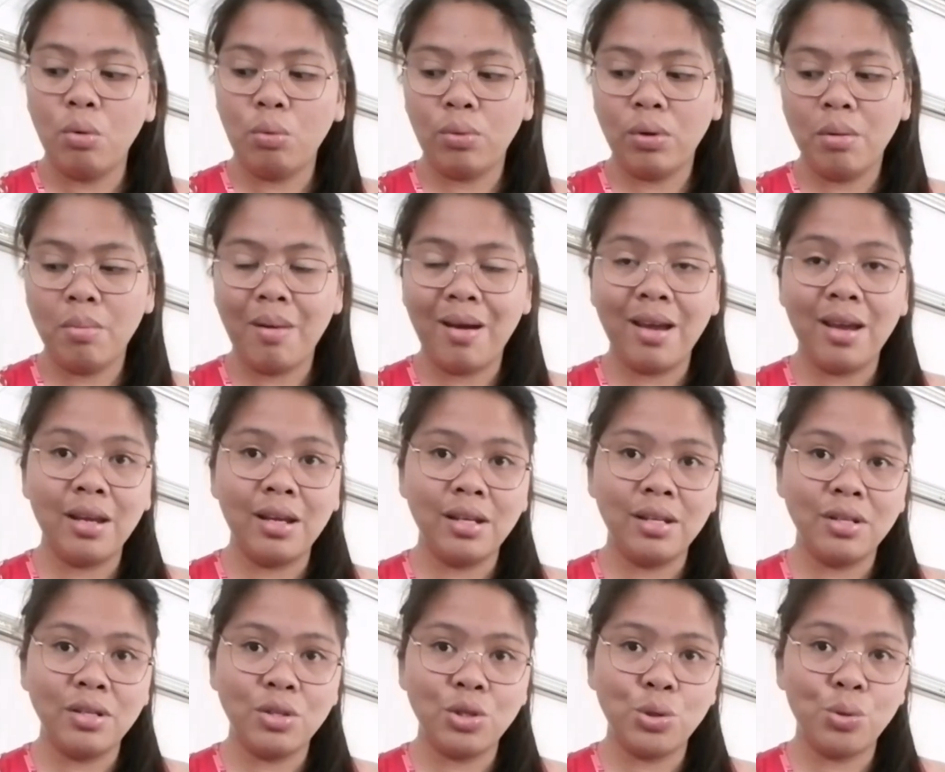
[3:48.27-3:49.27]
with
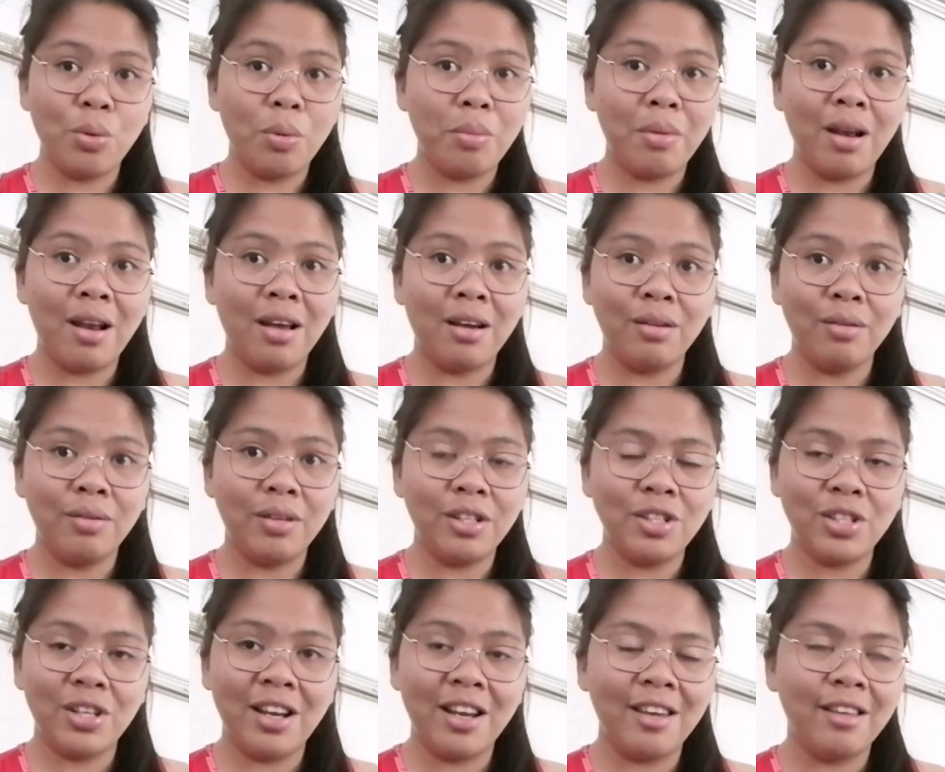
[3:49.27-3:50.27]
my Suomi
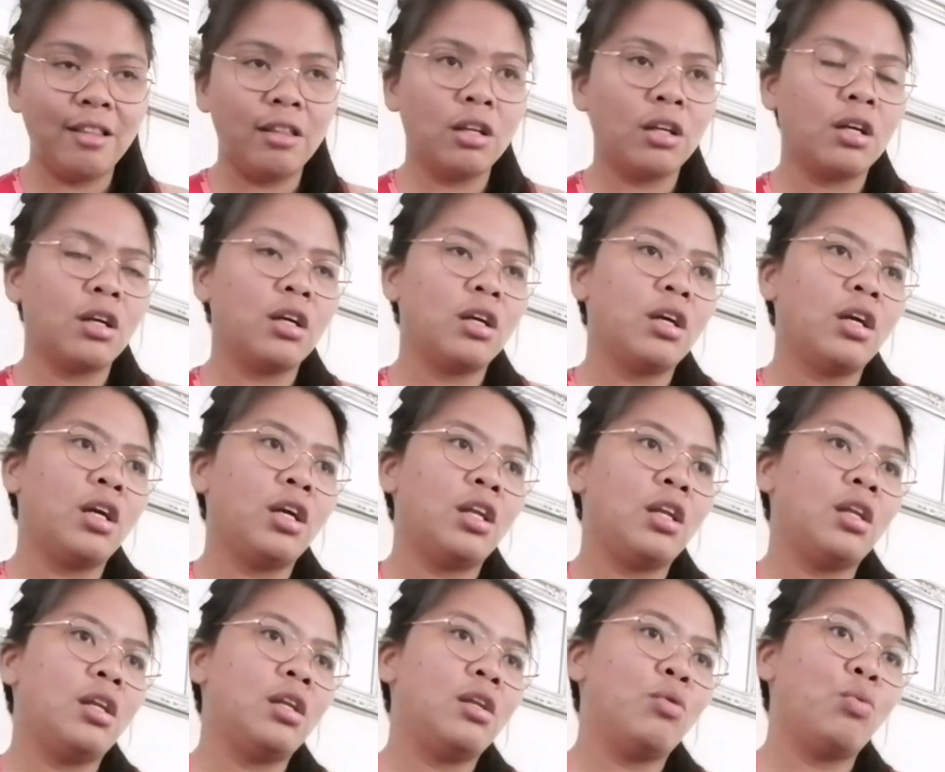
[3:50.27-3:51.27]
language later.
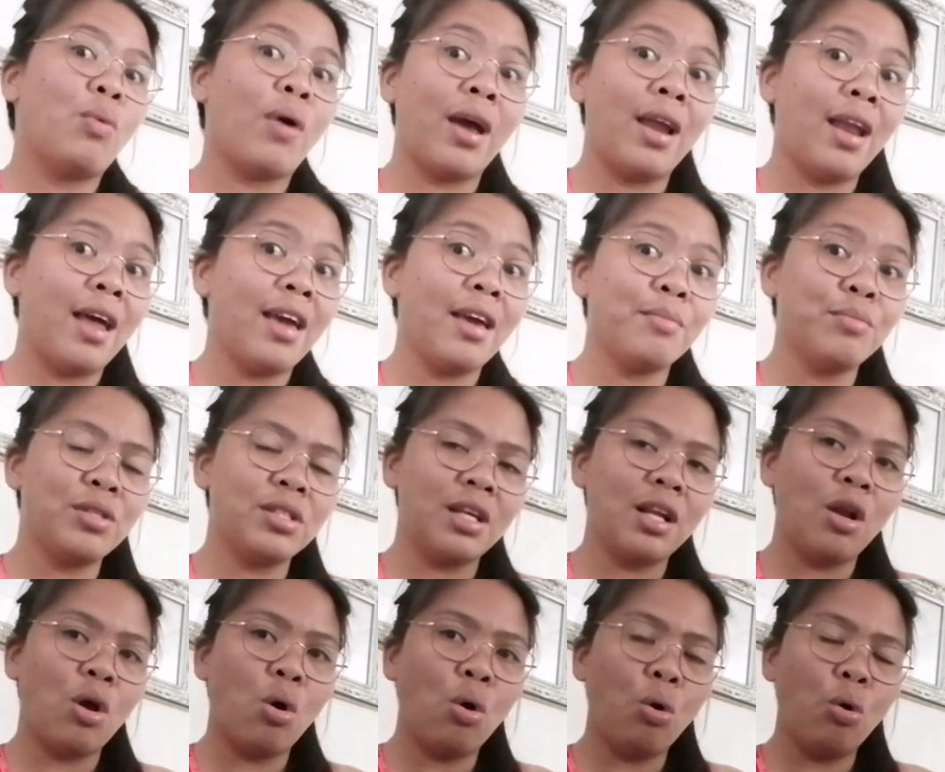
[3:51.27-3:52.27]
And while I am
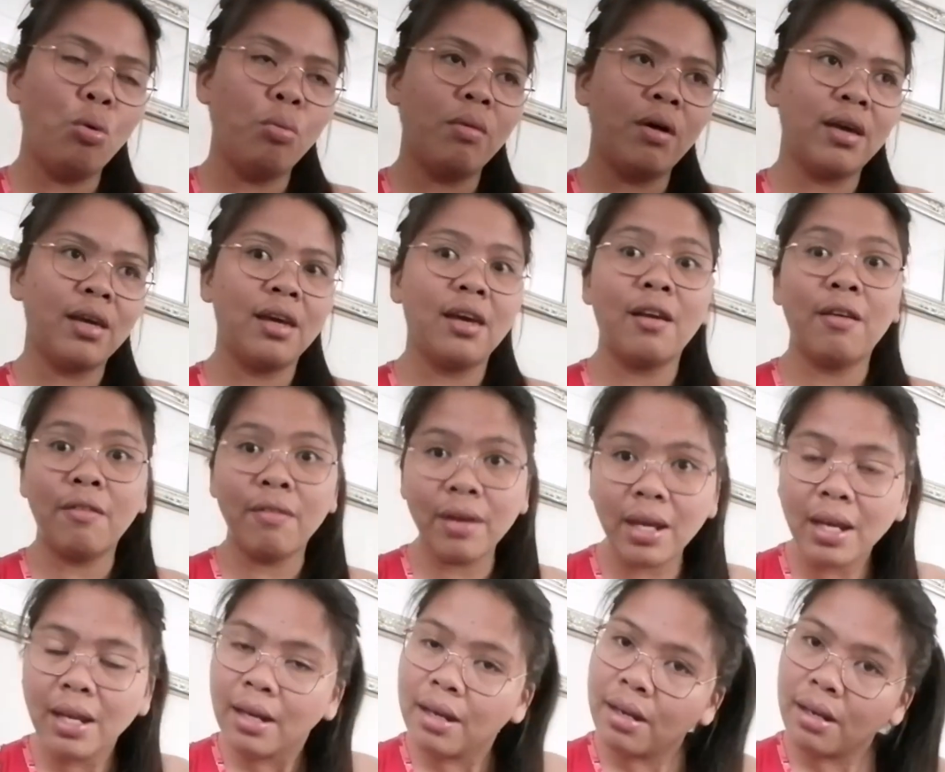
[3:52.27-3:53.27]
still home, I can
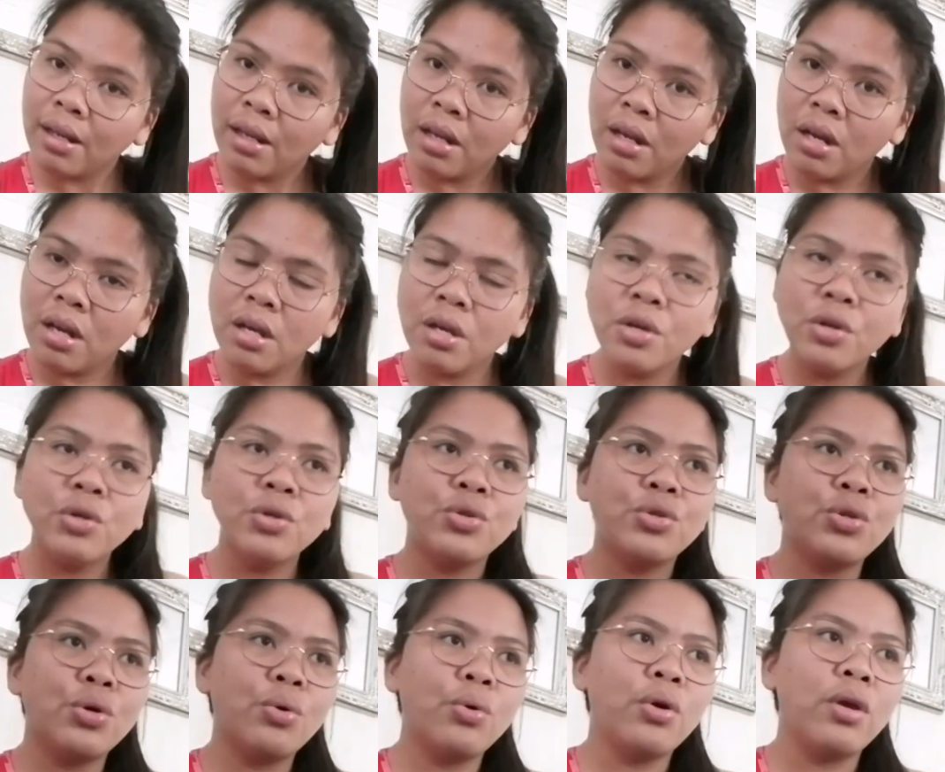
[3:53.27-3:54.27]
read.
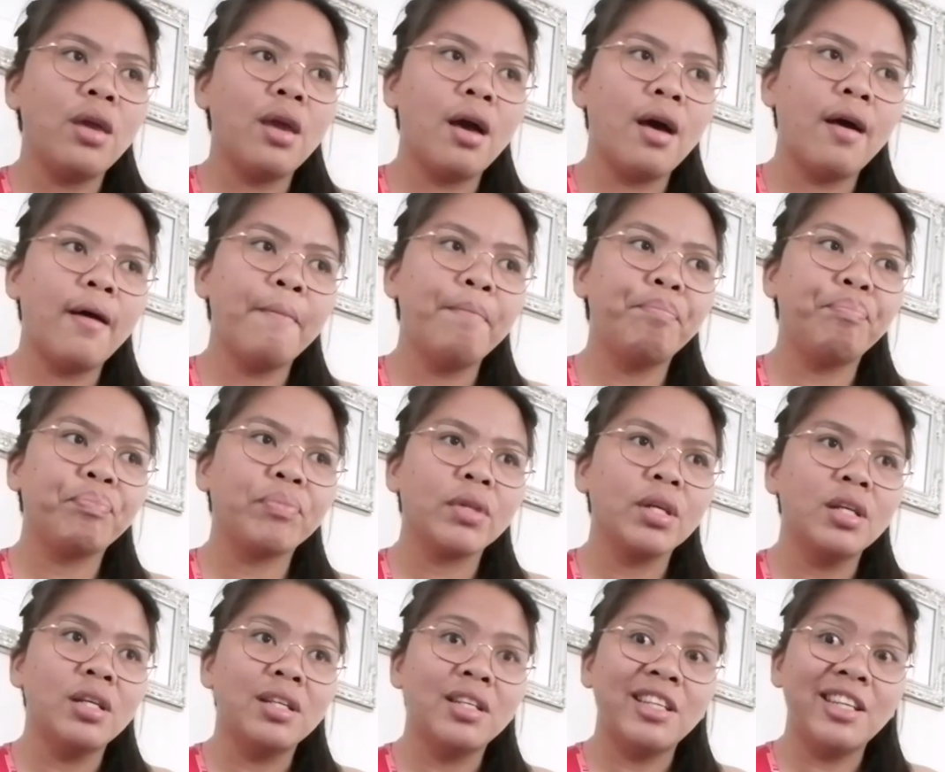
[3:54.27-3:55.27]
So yeah,
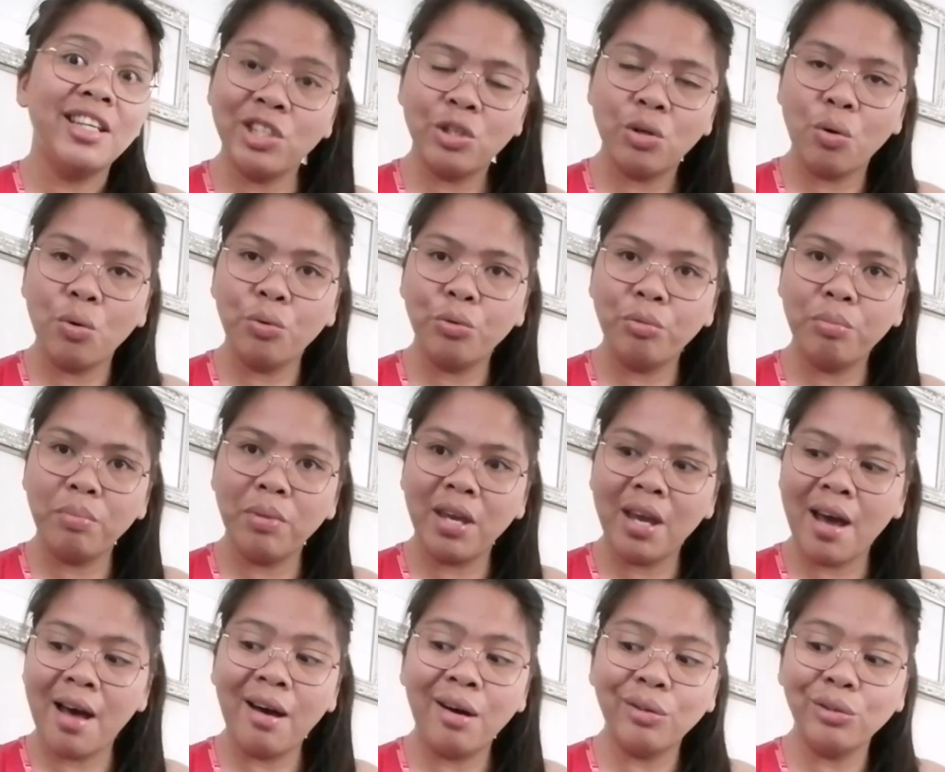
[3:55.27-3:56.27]
he showed me
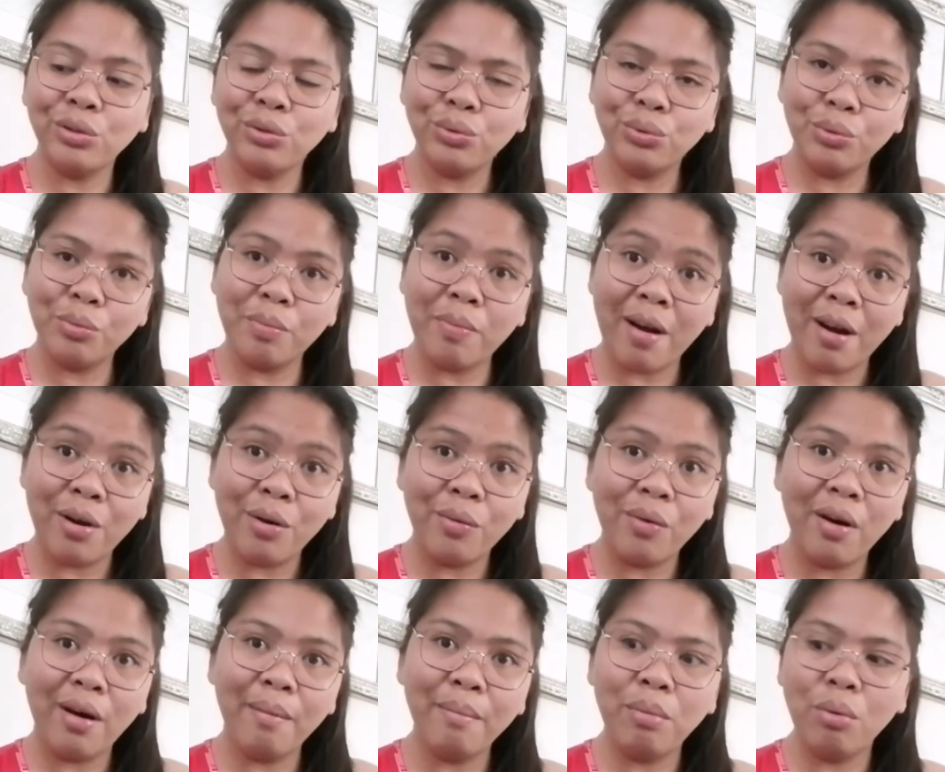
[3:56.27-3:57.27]
how to
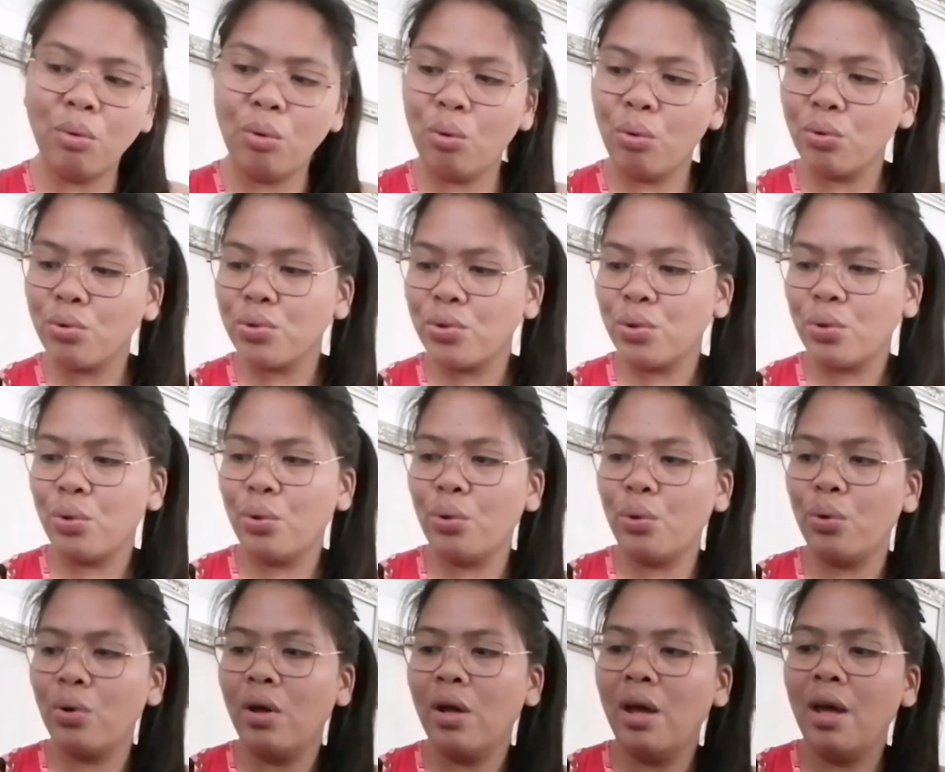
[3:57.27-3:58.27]
borrow a book.
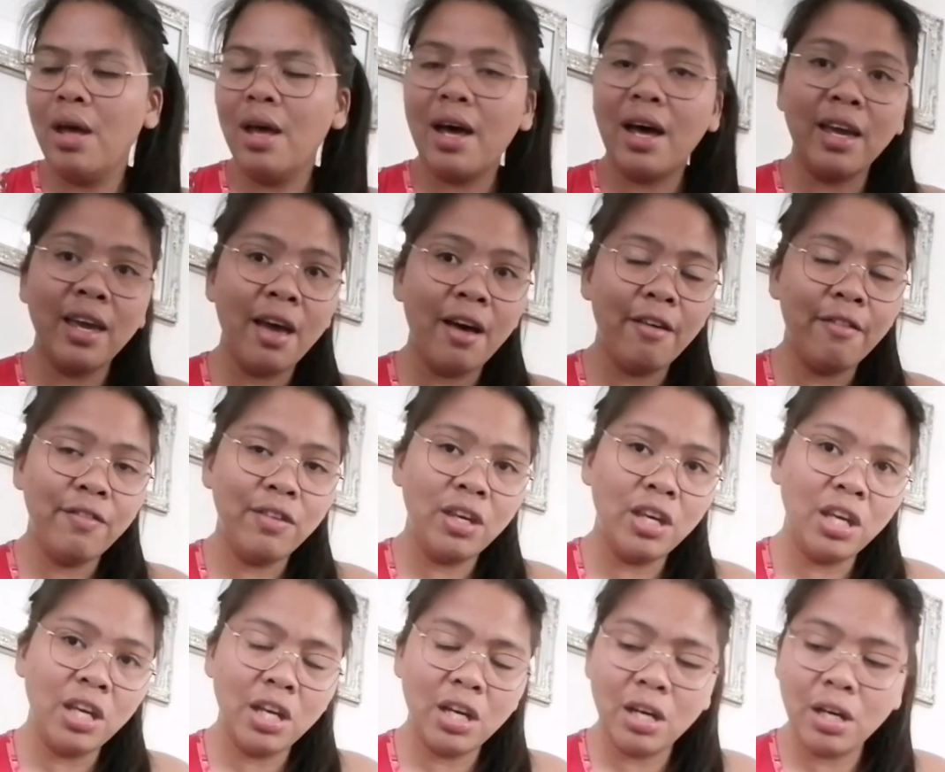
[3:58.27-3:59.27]
So I have
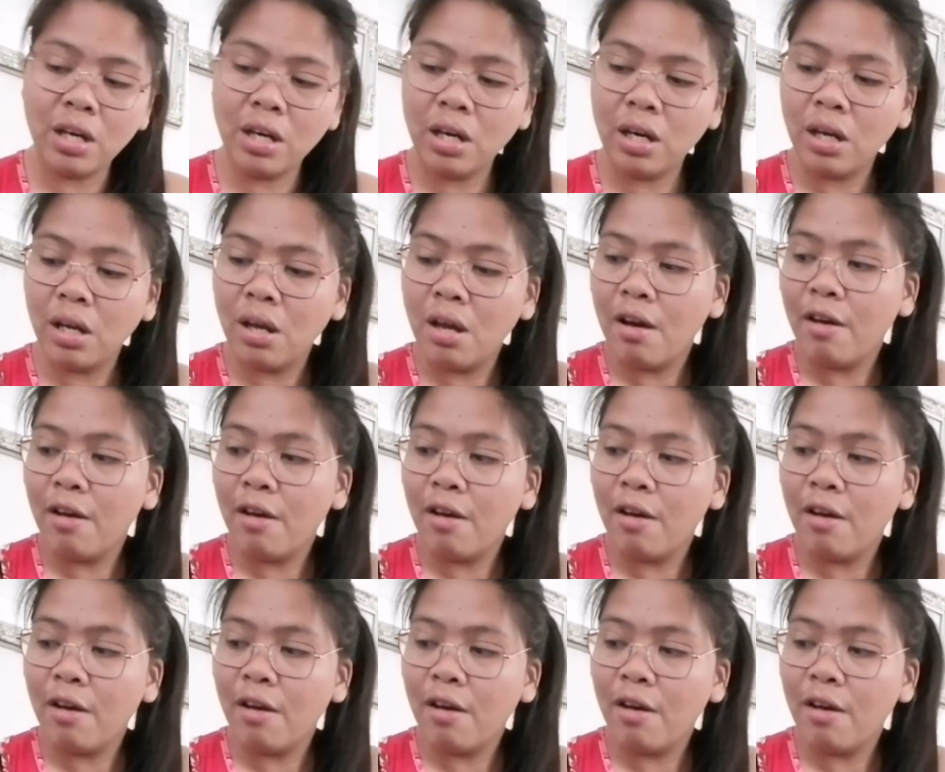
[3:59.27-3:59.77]
here